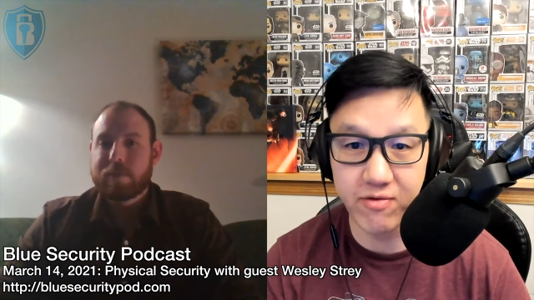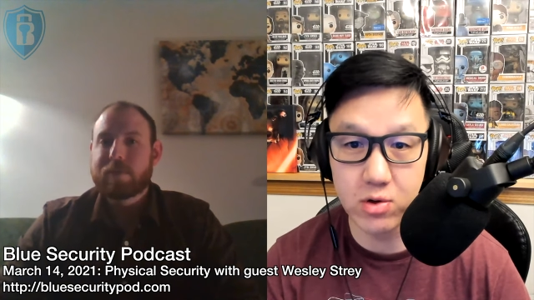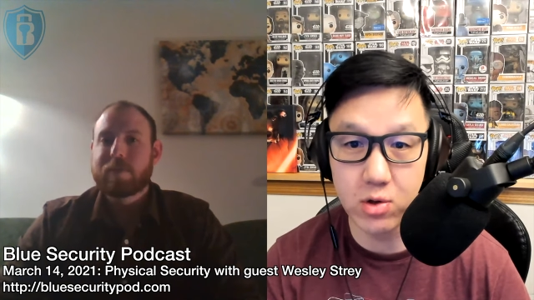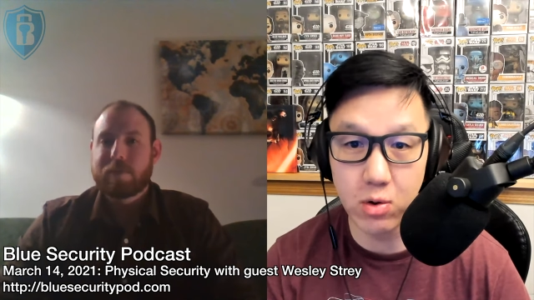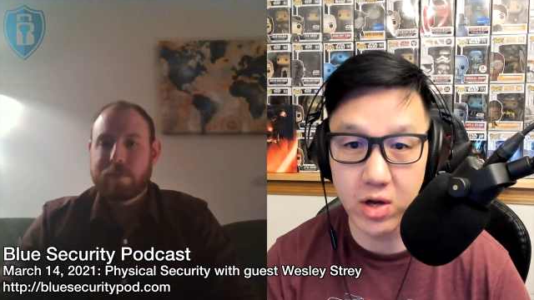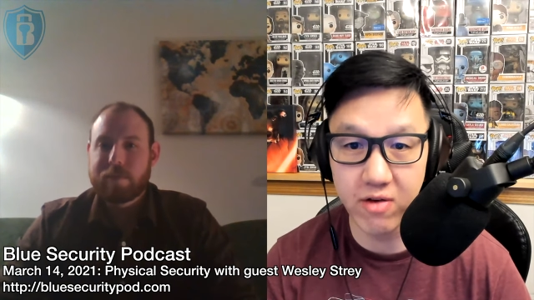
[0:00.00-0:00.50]
Speaker 1: If
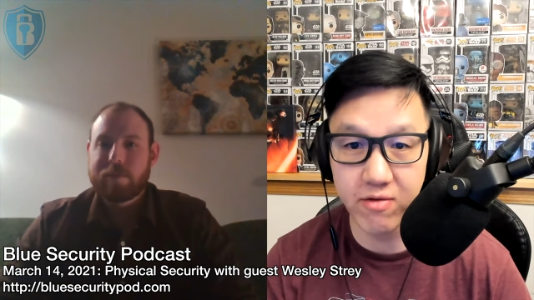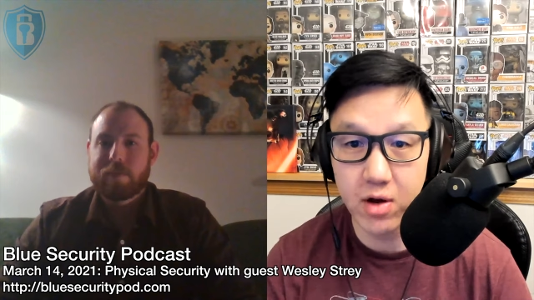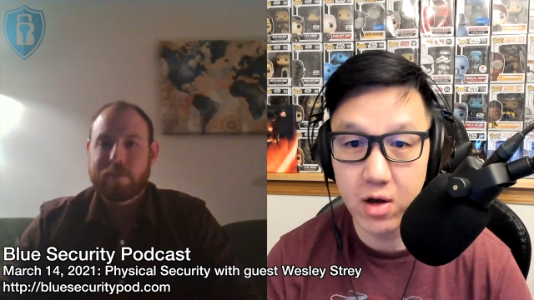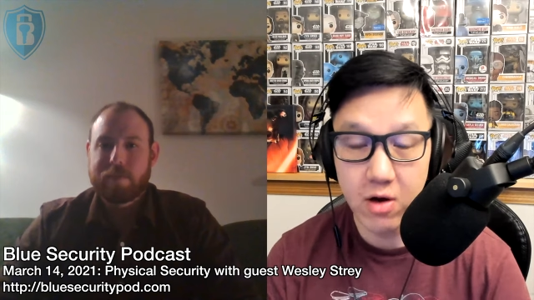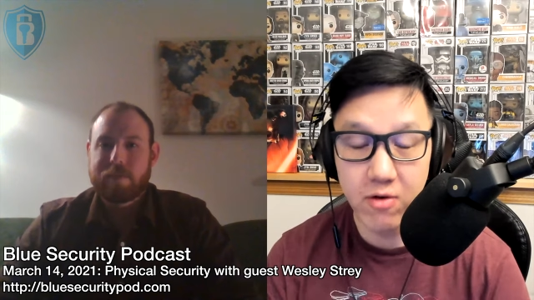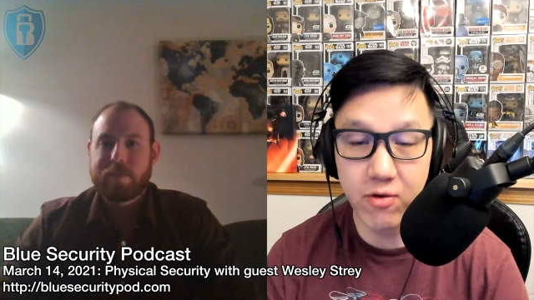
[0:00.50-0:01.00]
you don't have
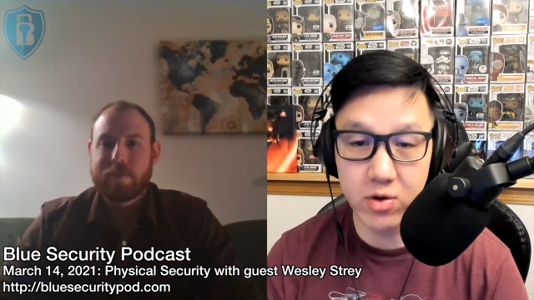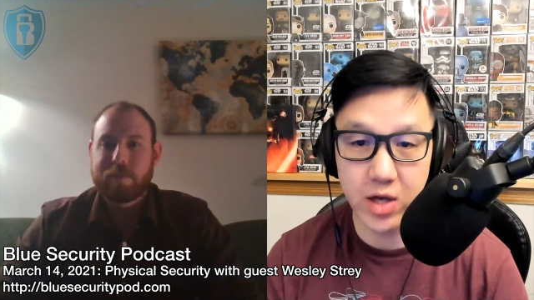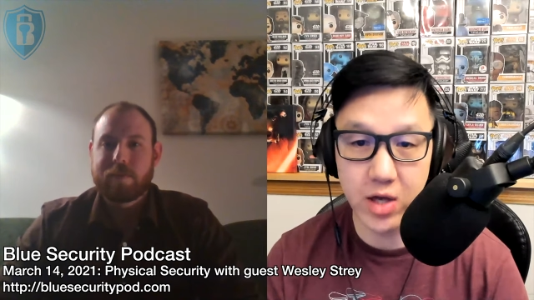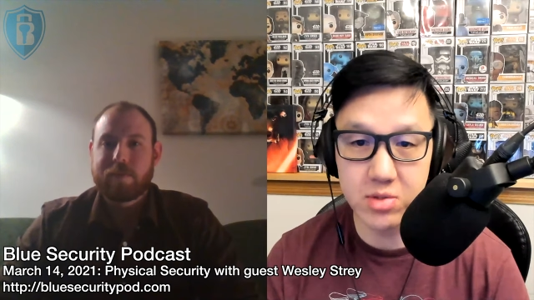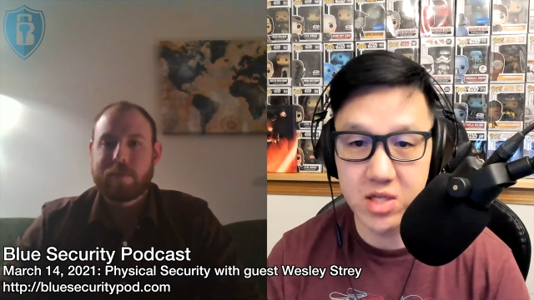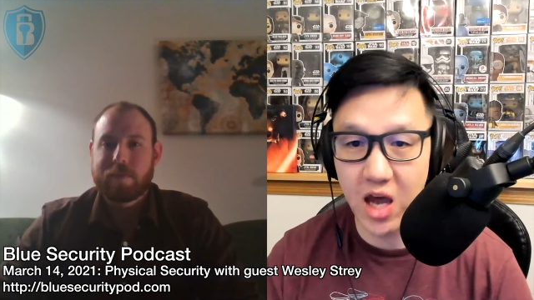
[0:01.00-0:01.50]
full
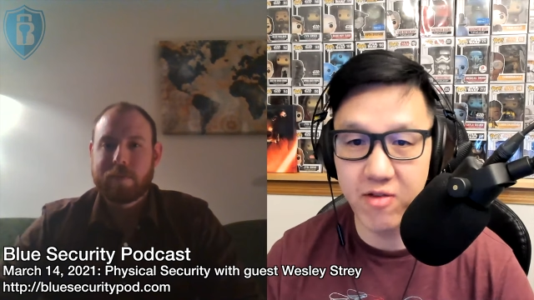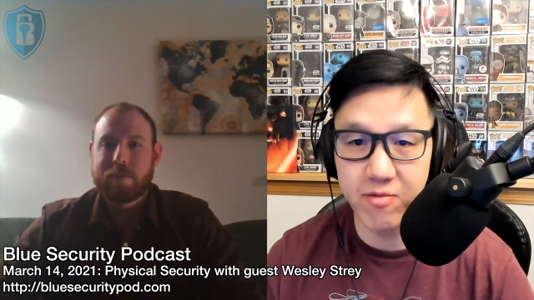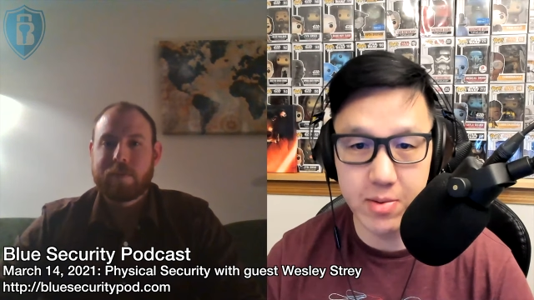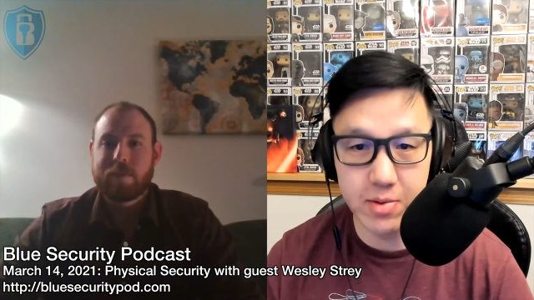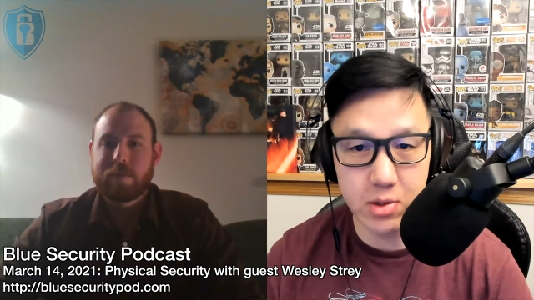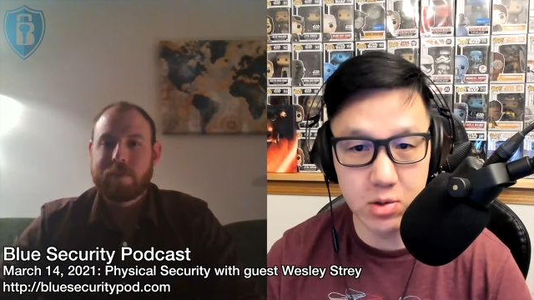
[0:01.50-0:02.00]
time
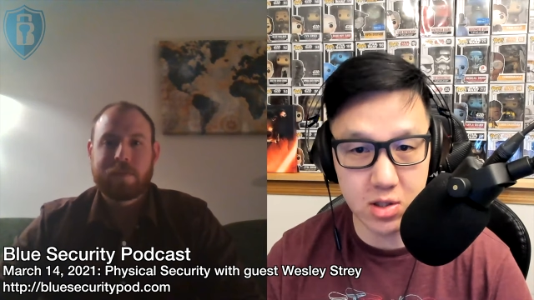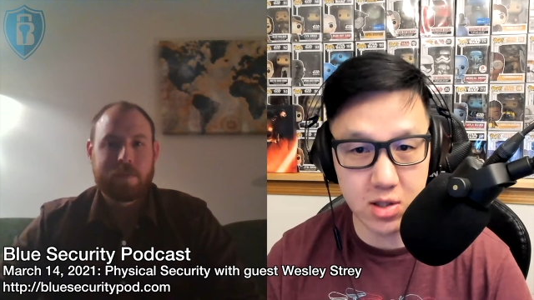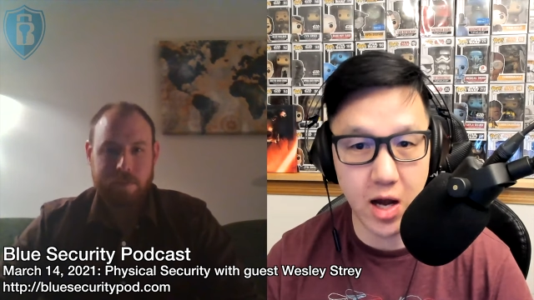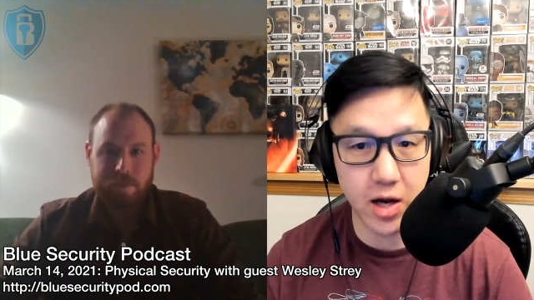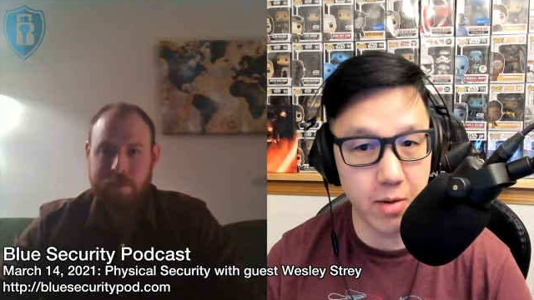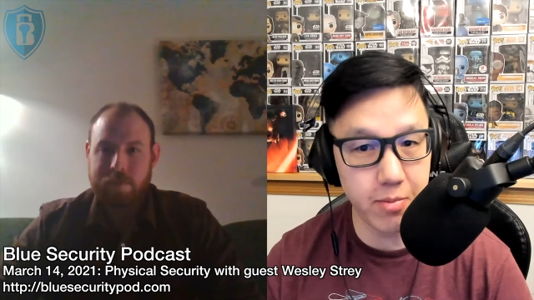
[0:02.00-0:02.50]
staff, maybe you
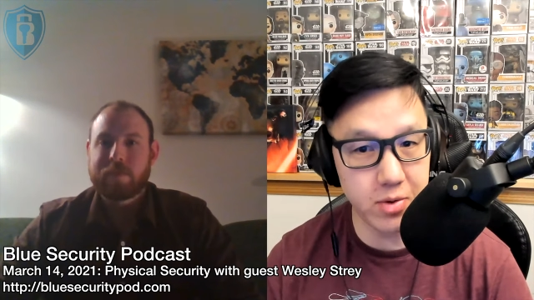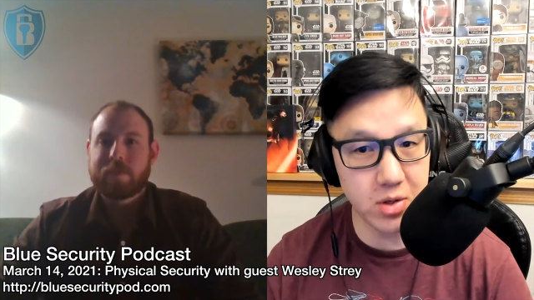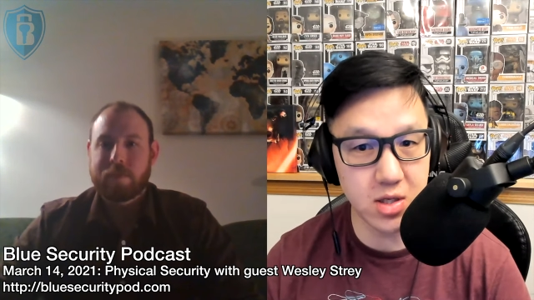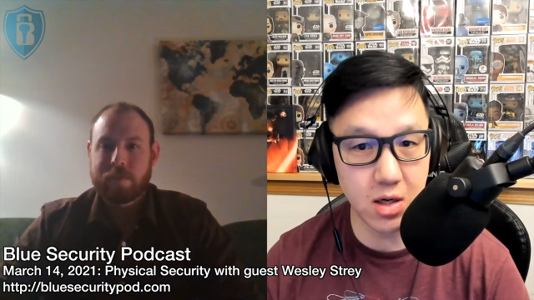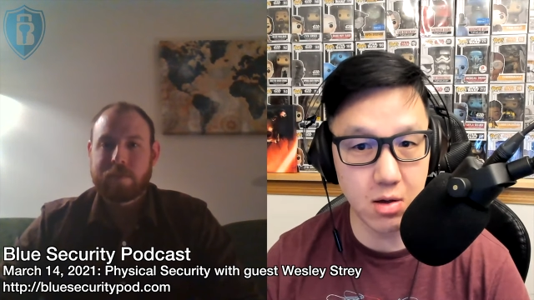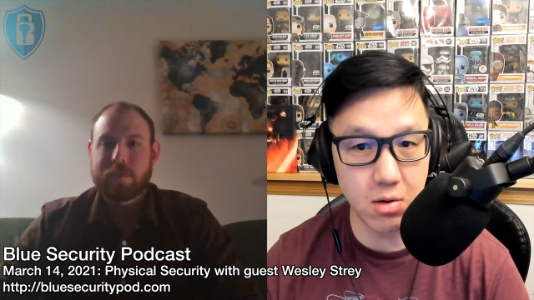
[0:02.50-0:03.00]
just lock up and you
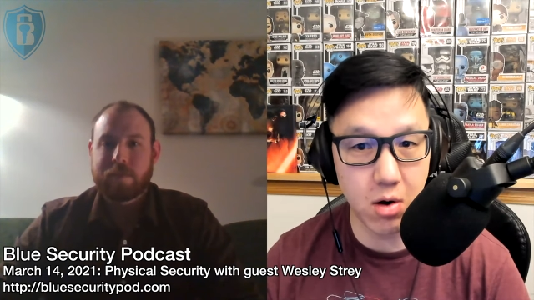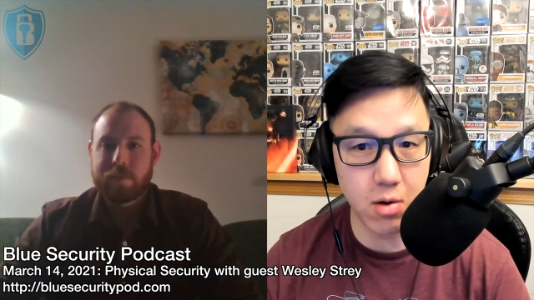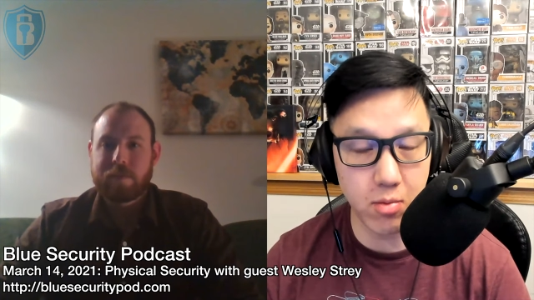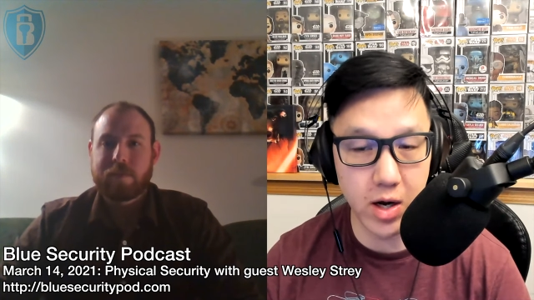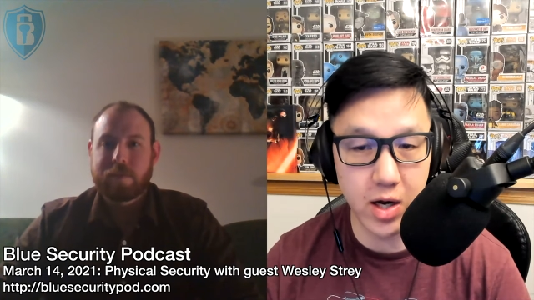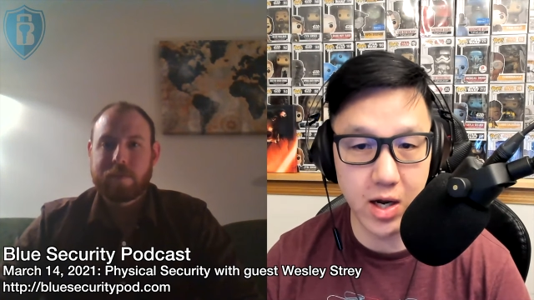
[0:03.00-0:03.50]
set an
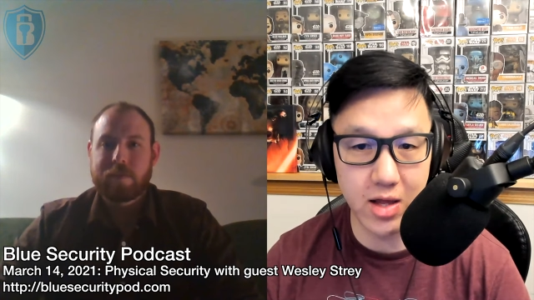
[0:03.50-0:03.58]
alarm, right?